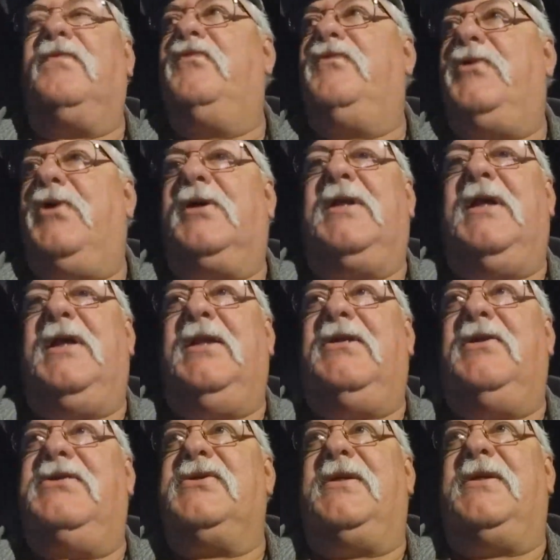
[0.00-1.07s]
drug
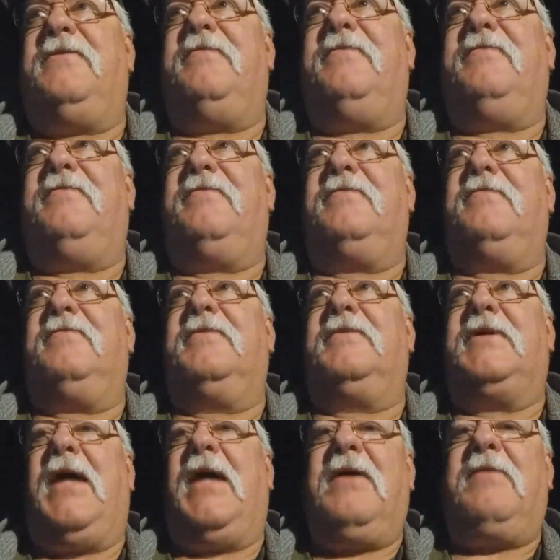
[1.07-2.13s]
dealers and
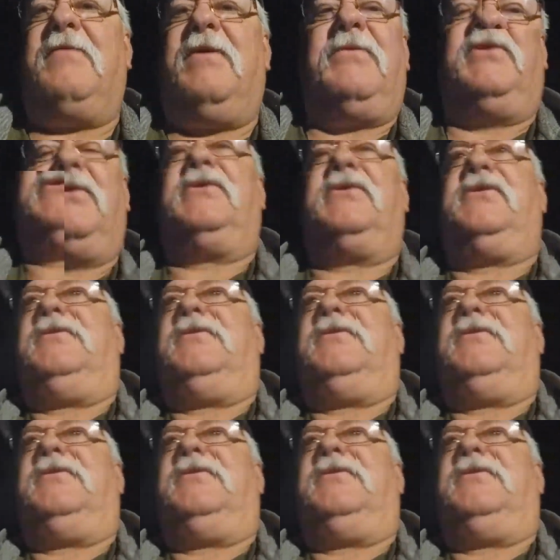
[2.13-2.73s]
gang members.